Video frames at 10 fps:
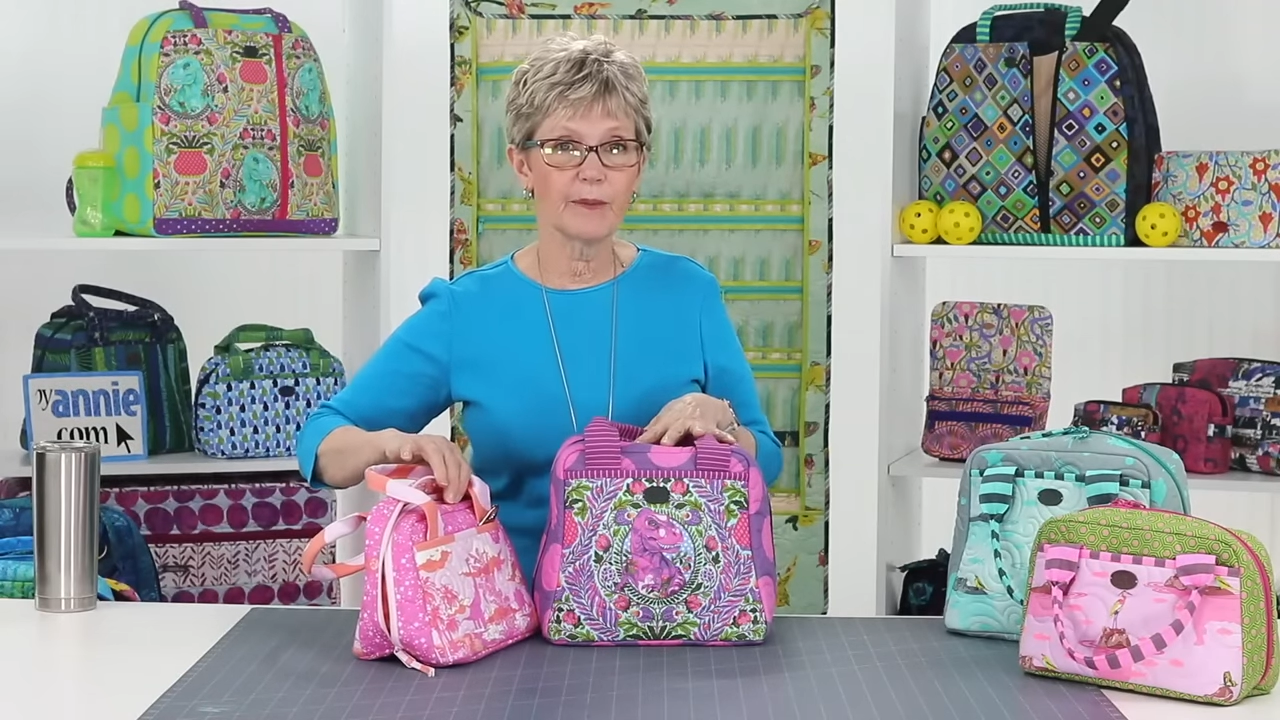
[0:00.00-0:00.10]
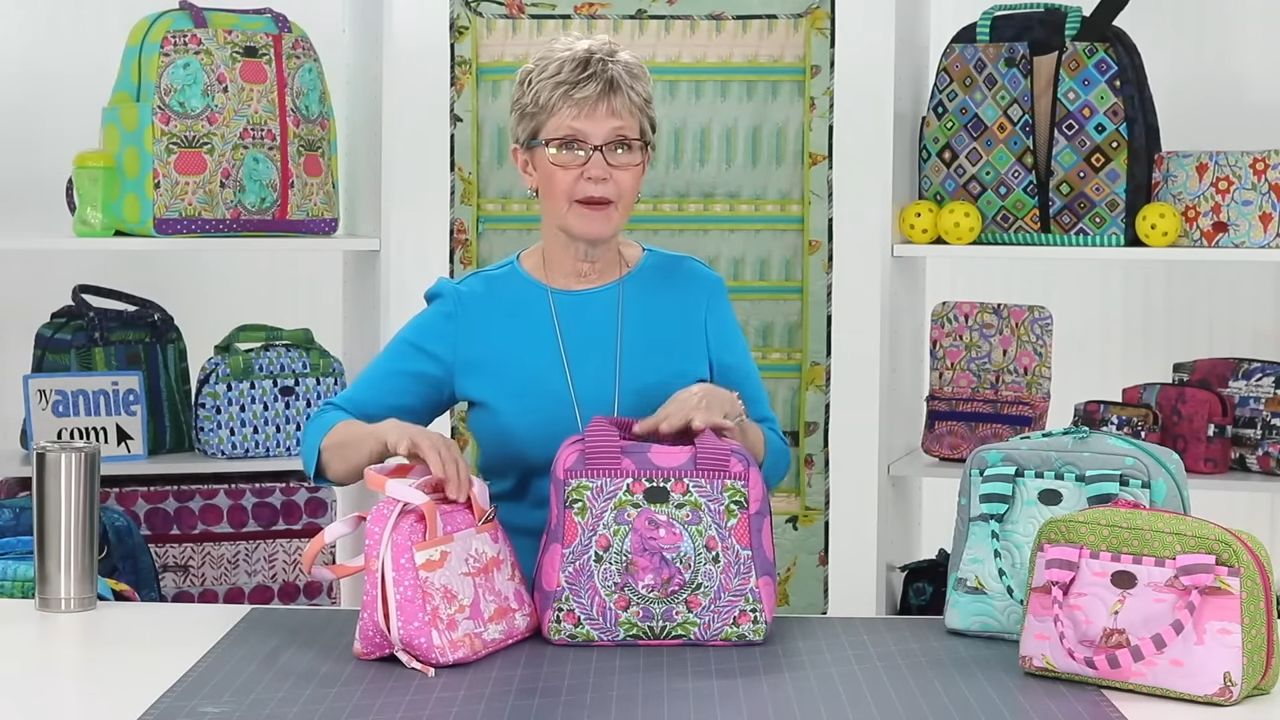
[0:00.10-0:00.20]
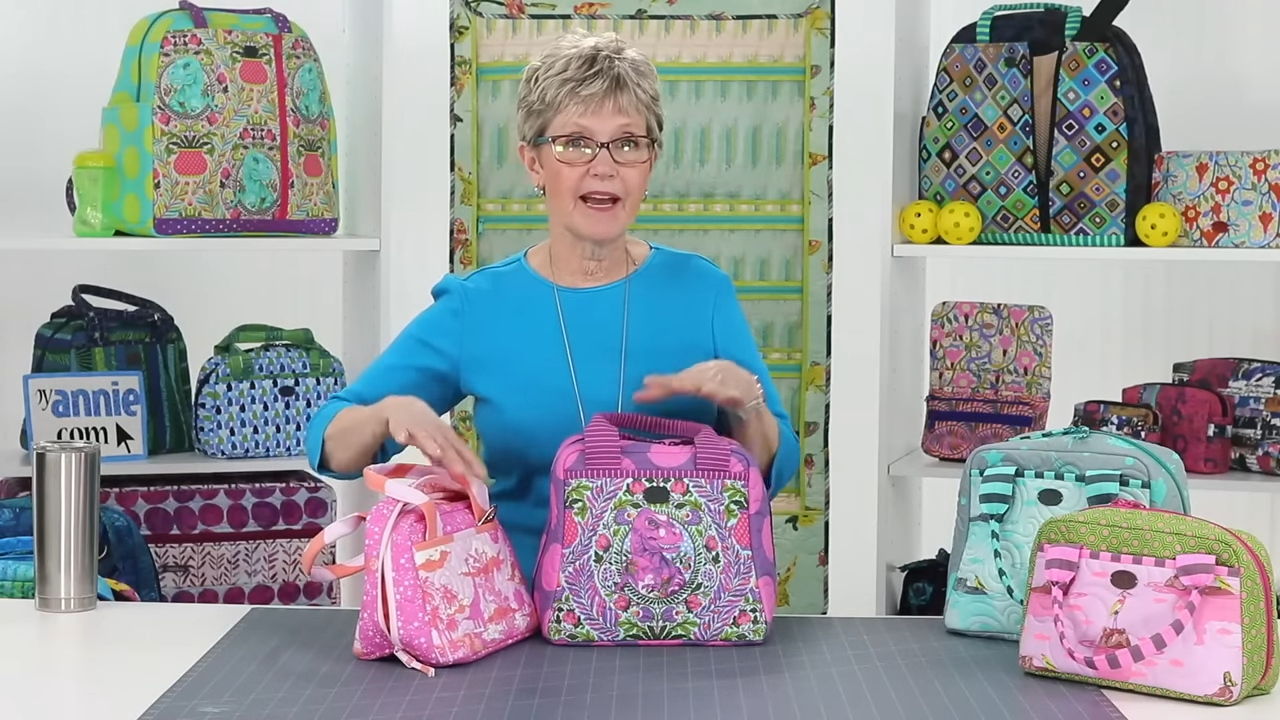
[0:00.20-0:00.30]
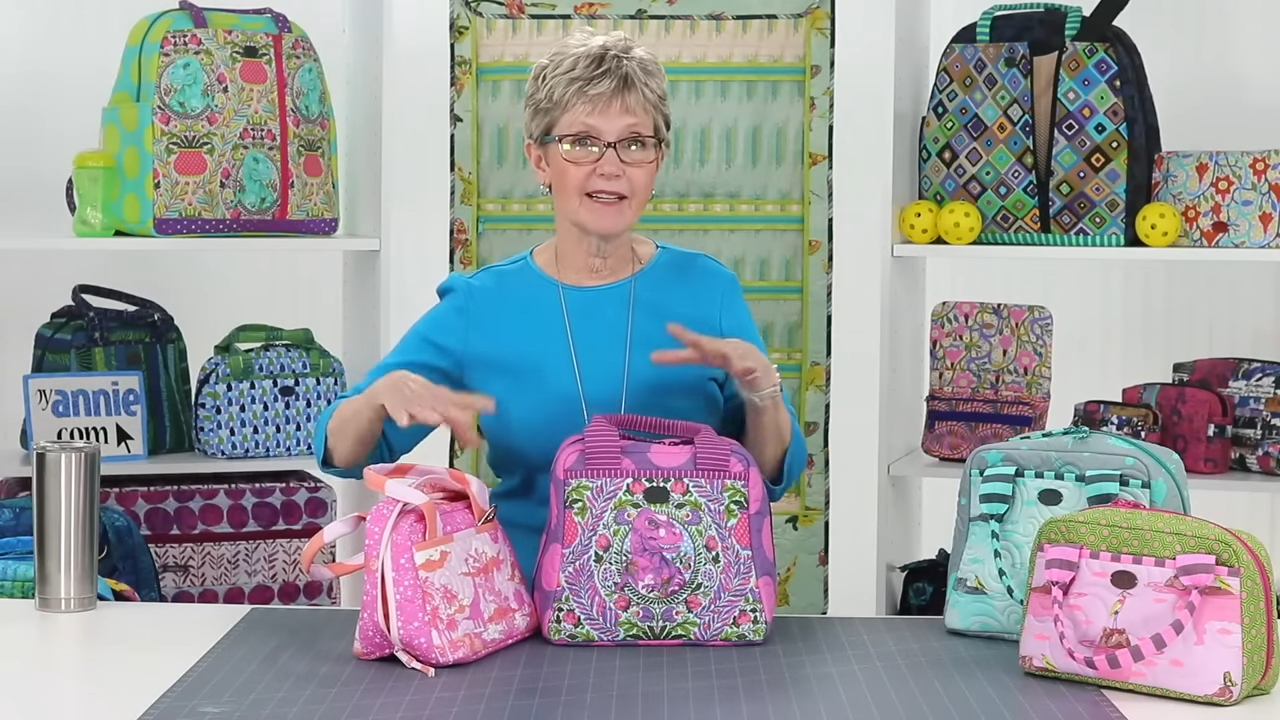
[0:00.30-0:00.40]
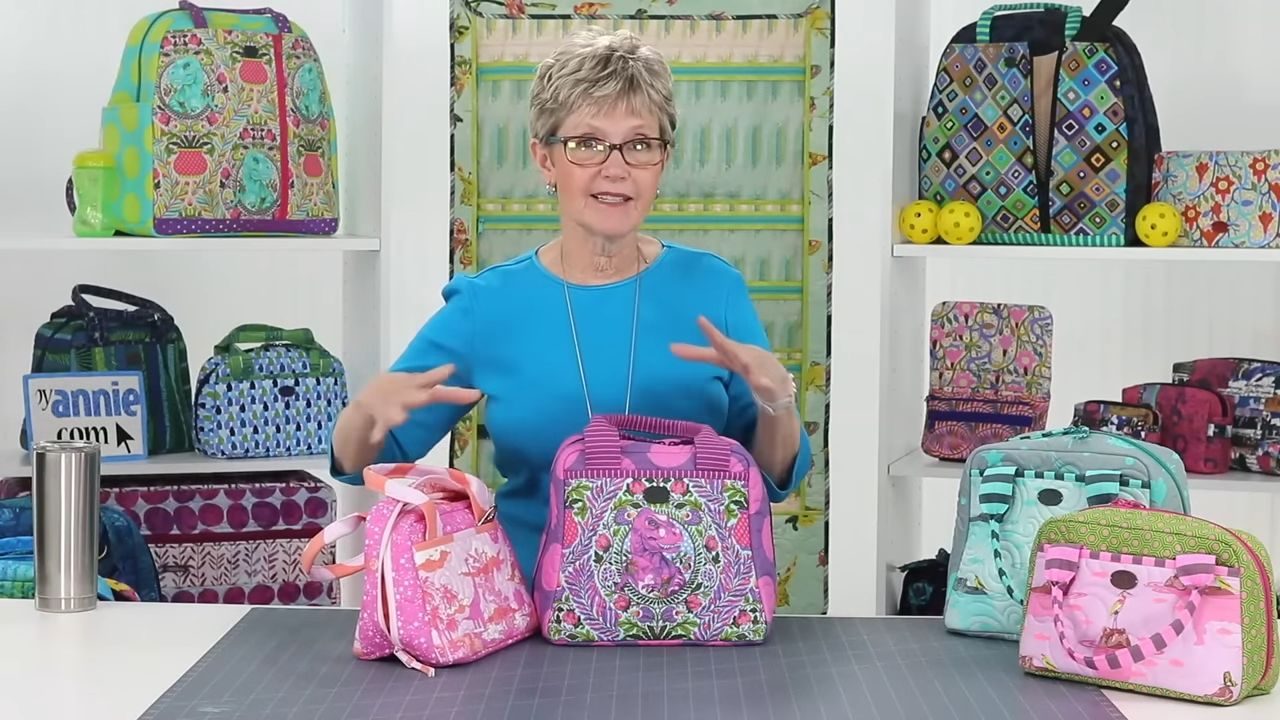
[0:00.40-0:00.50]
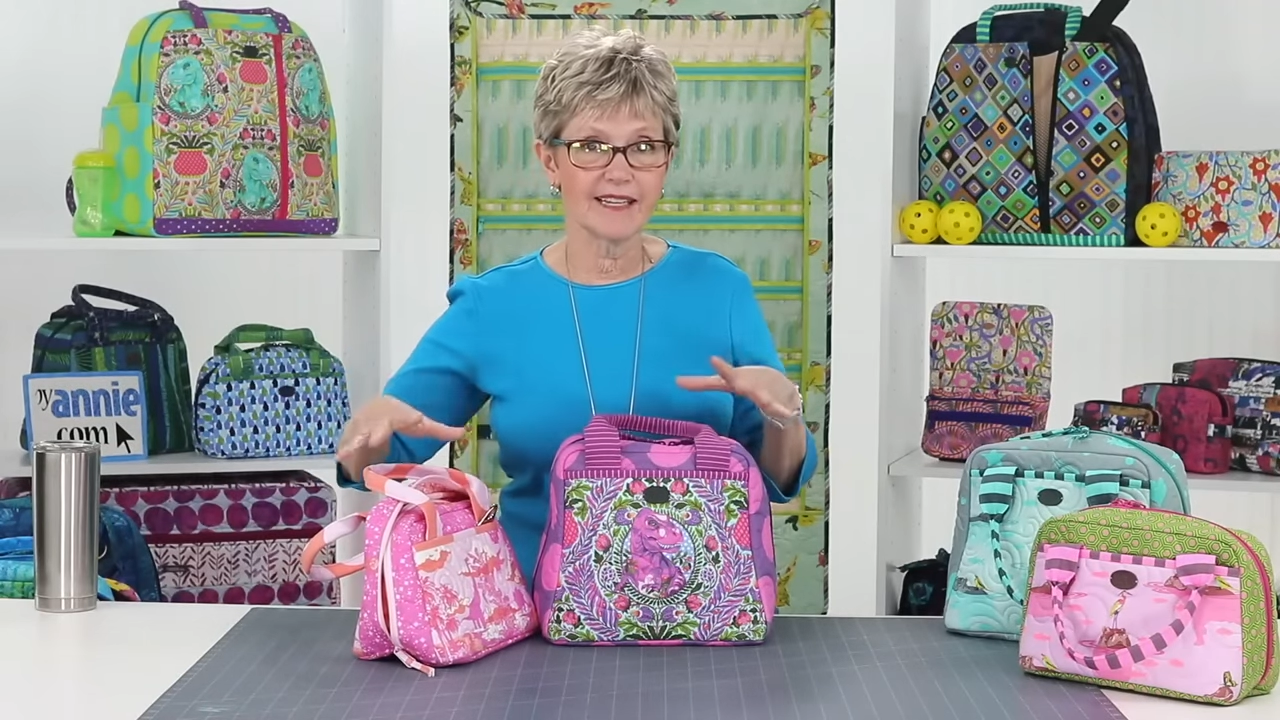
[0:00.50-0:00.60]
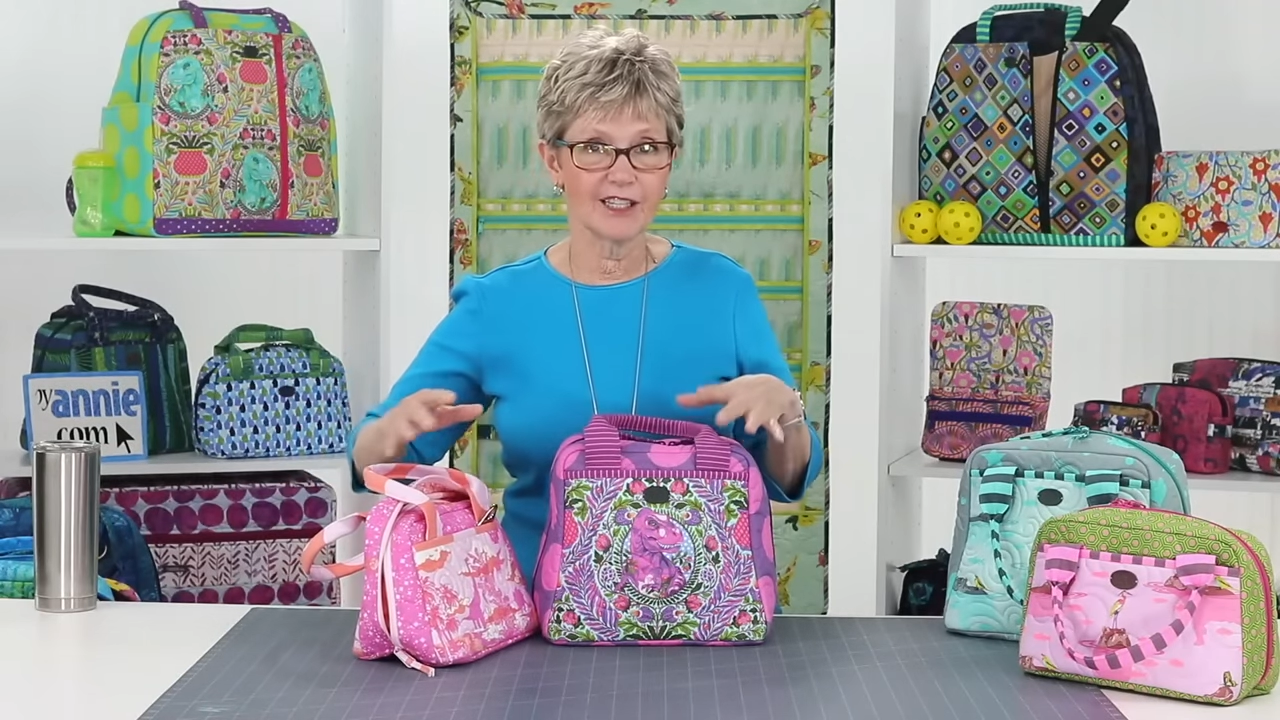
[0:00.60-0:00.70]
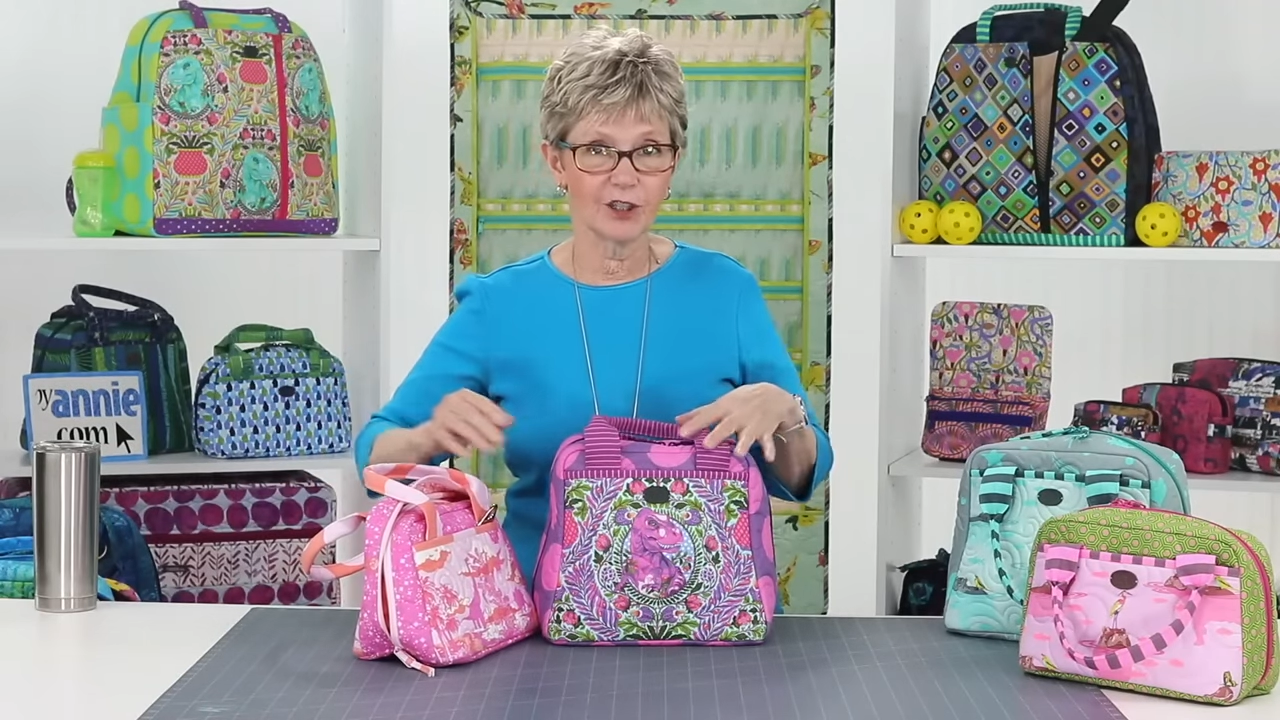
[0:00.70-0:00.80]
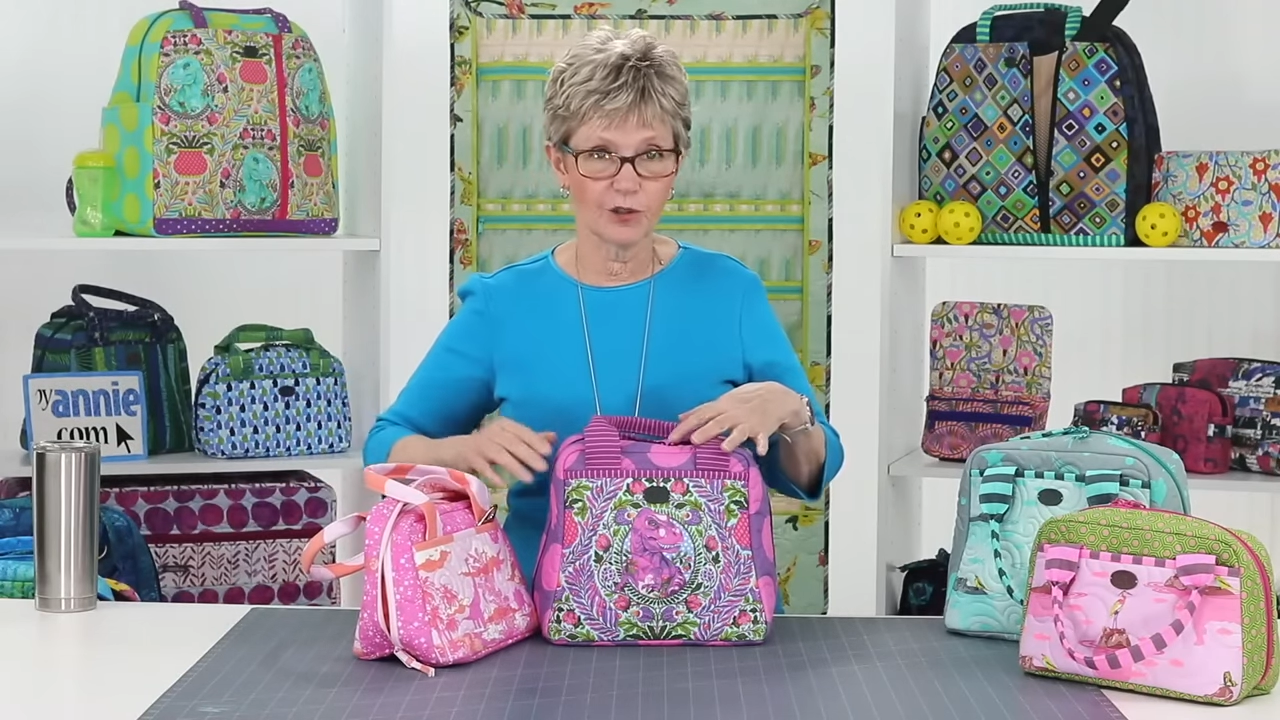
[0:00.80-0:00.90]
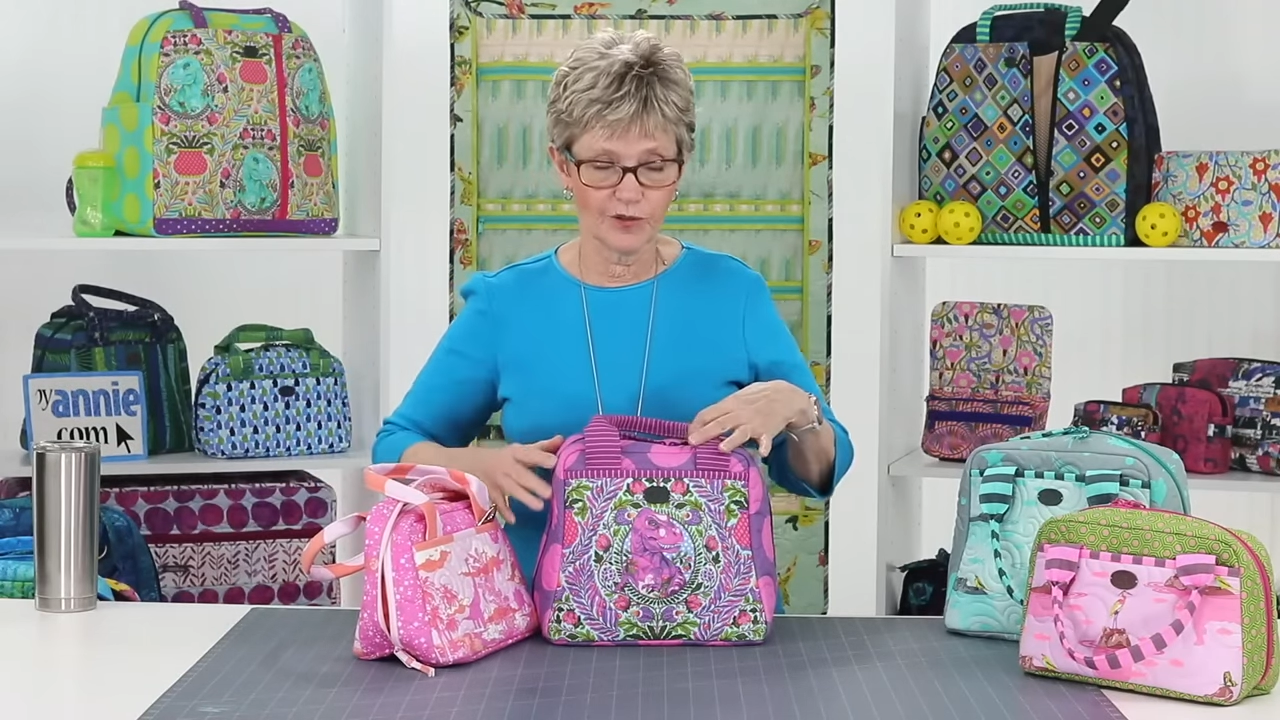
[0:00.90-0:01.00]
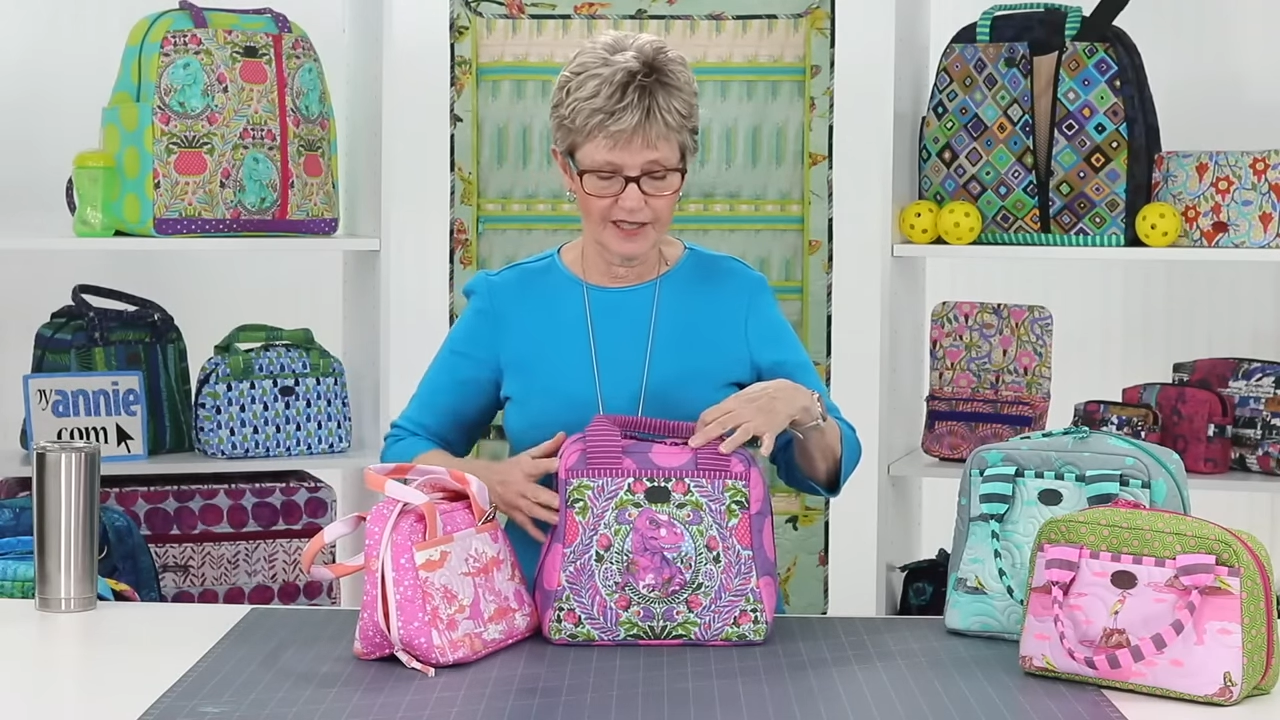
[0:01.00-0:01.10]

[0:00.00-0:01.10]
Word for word: bags in two